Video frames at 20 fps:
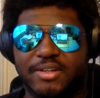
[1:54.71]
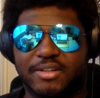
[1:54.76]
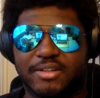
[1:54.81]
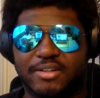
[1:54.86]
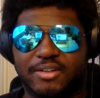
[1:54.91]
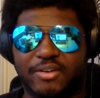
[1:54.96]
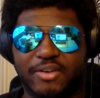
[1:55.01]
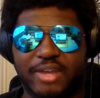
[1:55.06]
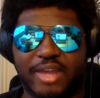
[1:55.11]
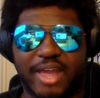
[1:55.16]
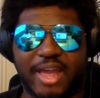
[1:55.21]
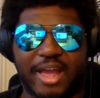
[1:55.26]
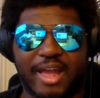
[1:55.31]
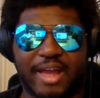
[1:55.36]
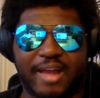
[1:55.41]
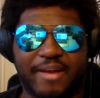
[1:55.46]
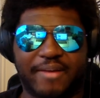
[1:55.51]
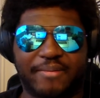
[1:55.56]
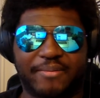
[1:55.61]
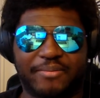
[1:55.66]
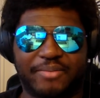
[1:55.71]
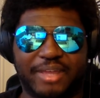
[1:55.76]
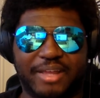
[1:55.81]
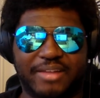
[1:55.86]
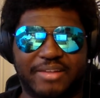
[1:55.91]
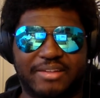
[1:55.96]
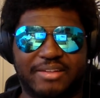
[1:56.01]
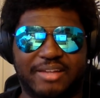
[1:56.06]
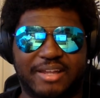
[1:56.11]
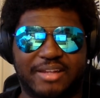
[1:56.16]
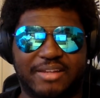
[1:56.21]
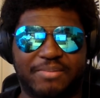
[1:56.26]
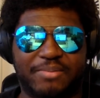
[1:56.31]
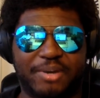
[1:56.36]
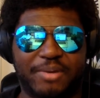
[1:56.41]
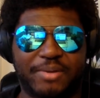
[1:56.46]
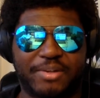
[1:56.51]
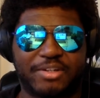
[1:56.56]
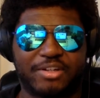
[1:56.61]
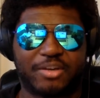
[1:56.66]
So yeah, that's
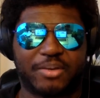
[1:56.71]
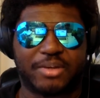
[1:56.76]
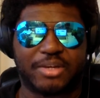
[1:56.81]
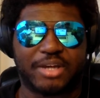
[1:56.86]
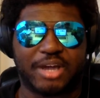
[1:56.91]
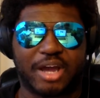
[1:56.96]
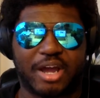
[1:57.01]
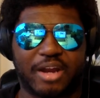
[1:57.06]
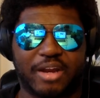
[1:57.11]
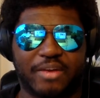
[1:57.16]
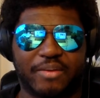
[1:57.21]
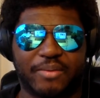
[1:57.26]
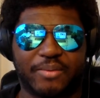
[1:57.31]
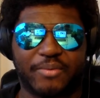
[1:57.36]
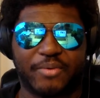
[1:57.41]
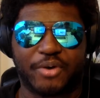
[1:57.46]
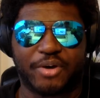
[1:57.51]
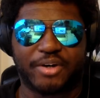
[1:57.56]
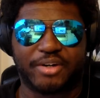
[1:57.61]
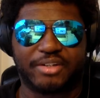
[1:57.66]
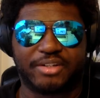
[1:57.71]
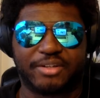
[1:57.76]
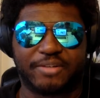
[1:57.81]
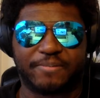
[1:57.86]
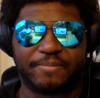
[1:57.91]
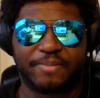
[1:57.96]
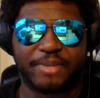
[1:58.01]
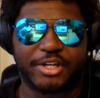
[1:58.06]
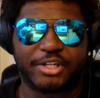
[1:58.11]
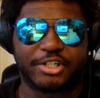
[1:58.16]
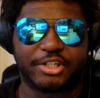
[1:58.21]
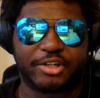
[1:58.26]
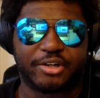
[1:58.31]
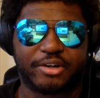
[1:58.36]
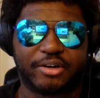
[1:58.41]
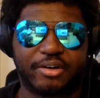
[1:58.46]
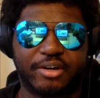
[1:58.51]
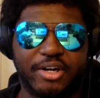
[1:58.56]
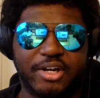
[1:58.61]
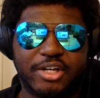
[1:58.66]
pretty much all we got. And of course, the
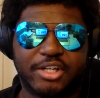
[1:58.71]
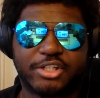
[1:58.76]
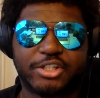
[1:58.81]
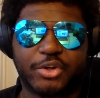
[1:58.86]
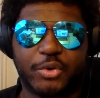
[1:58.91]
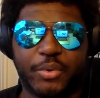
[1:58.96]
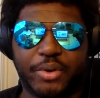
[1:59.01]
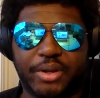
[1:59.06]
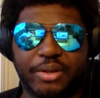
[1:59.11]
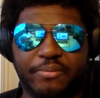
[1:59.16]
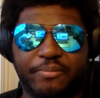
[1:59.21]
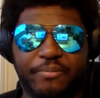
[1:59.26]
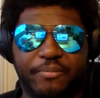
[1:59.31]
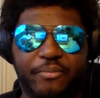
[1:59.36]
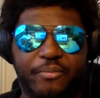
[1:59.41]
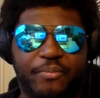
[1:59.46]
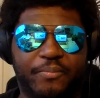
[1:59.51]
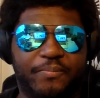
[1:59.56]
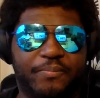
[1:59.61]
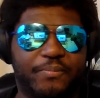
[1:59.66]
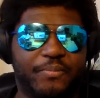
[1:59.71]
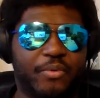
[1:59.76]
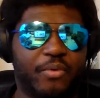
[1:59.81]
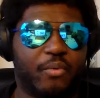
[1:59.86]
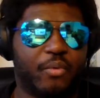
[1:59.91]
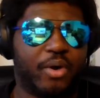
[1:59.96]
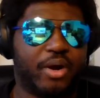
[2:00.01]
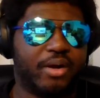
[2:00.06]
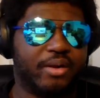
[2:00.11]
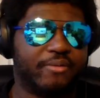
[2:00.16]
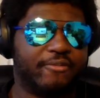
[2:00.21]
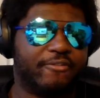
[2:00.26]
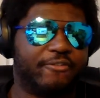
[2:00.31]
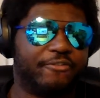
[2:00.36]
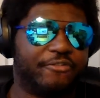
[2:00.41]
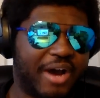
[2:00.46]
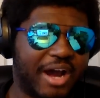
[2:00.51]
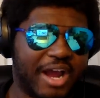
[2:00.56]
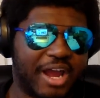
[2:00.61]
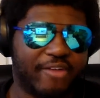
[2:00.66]
picture showing one of
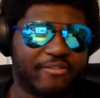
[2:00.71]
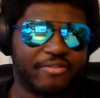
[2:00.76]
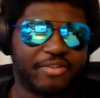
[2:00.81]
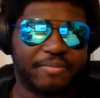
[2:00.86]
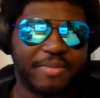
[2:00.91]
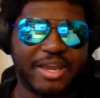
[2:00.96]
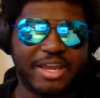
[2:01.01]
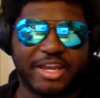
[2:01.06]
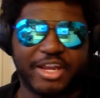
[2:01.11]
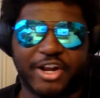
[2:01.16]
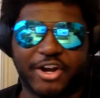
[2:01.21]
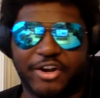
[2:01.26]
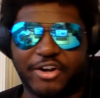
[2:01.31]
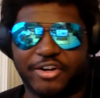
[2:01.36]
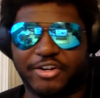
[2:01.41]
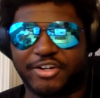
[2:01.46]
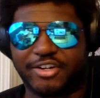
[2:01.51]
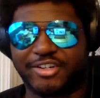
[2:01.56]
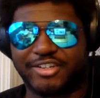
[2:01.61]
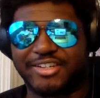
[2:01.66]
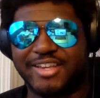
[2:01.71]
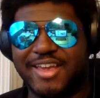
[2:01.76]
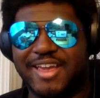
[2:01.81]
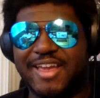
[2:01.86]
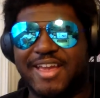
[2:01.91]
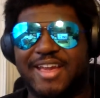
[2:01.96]
five of the main characters.